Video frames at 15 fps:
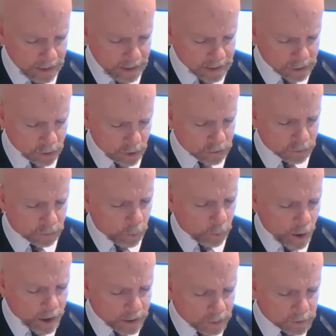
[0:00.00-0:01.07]
It starts from
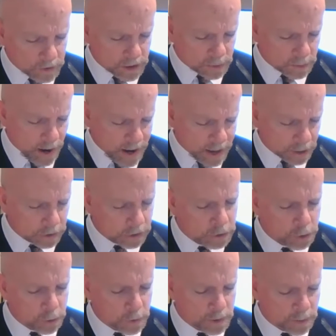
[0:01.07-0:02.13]
1, which is minor,
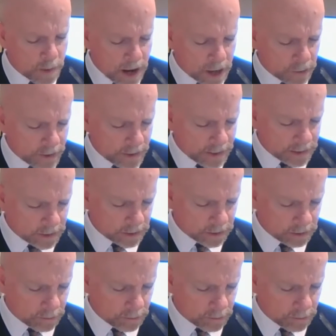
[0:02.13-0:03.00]
2 is moderate,